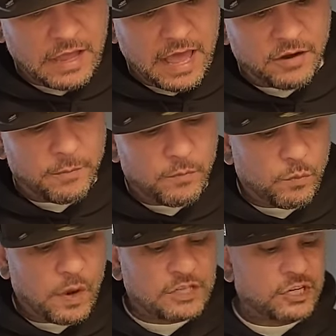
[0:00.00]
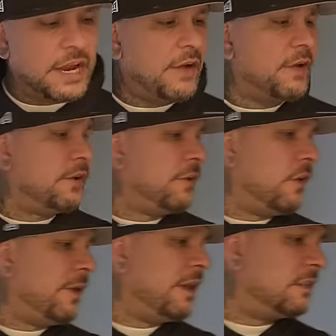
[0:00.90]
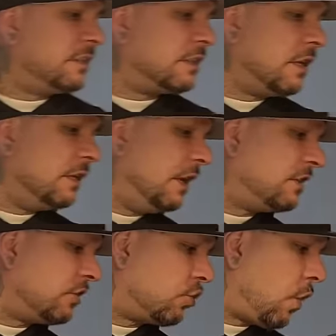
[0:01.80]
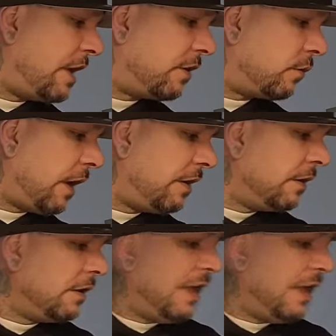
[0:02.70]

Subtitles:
I don't weigh shit out here, you know, unless it's cranked, right?